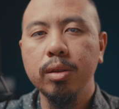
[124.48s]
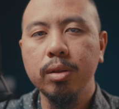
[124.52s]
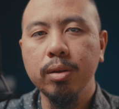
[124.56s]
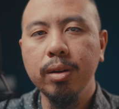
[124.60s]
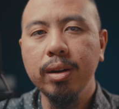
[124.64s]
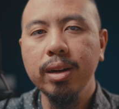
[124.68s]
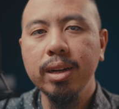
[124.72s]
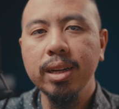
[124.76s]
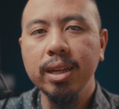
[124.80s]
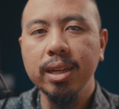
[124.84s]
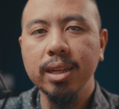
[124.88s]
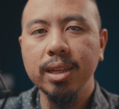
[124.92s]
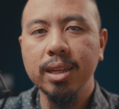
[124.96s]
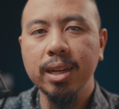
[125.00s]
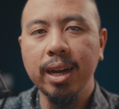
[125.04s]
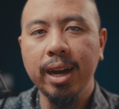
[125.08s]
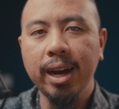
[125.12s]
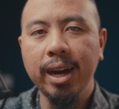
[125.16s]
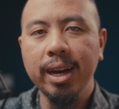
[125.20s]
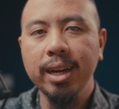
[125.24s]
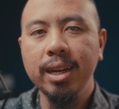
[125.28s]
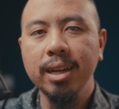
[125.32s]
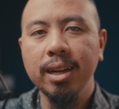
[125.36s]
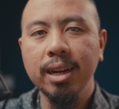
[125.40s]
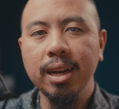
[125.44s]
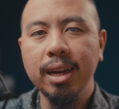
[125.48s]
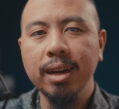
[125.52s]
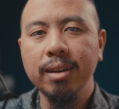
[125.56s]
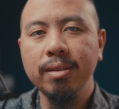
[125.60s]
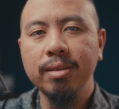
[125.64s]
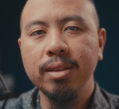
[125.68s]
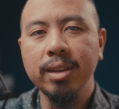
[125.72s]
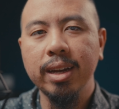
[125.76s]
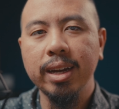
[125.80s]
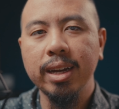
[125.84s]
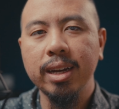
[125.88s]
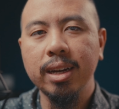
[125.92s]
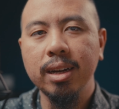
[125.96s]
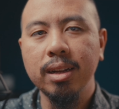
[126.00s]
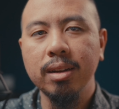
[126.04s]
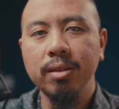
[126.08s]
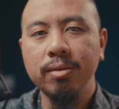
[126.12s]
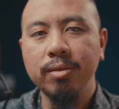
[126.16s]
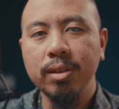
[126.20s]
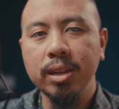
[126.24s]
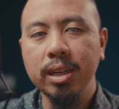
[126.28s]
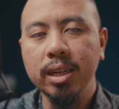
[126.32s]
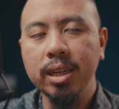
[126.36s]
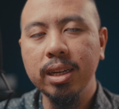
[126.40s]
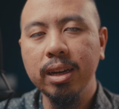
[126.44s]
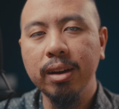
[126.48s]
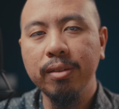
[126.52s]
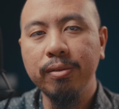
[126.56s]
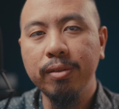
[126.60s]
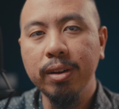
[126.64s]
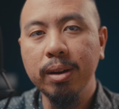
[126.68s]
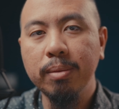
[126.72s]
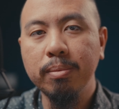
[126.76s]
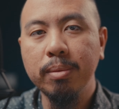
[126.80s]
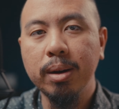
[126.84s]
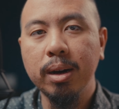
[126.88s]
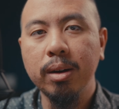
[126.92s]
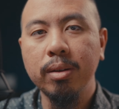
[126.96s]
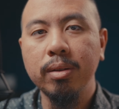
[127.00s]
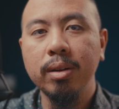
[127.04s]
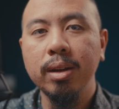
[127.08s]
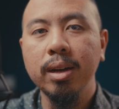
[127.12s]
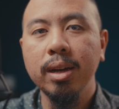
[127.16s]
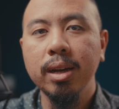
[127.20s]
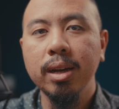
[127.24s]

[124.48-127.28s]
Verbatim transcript: Throughout the entire life cycle of the EFM mount,